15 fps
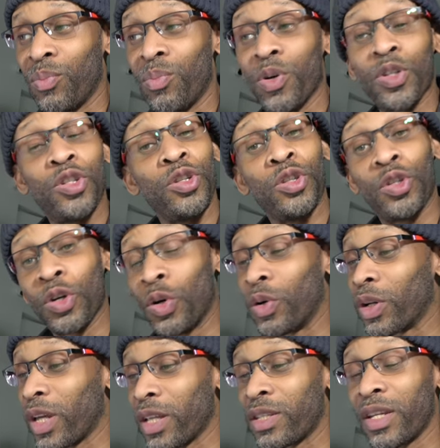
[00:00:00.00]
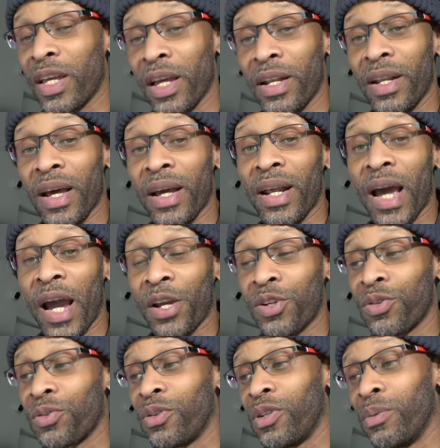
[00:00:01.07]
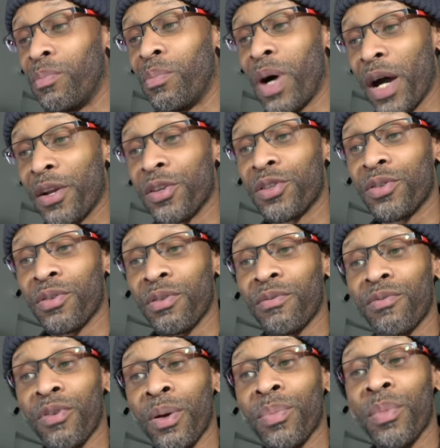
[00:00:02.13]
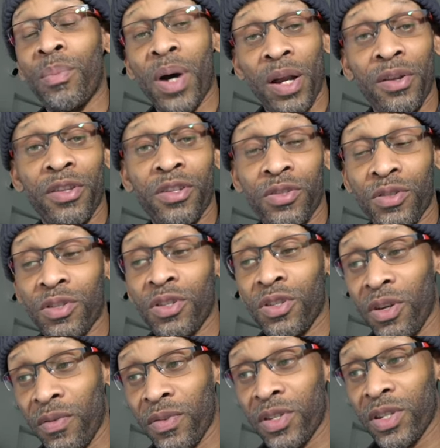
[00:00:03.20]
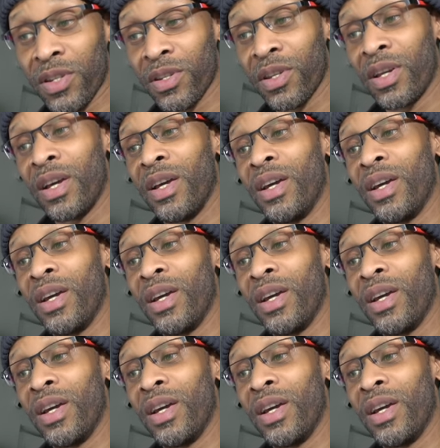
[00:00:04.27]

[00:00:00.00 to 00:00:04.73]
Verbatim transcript: but you don't get to get that actual monitoring from the monitoring services.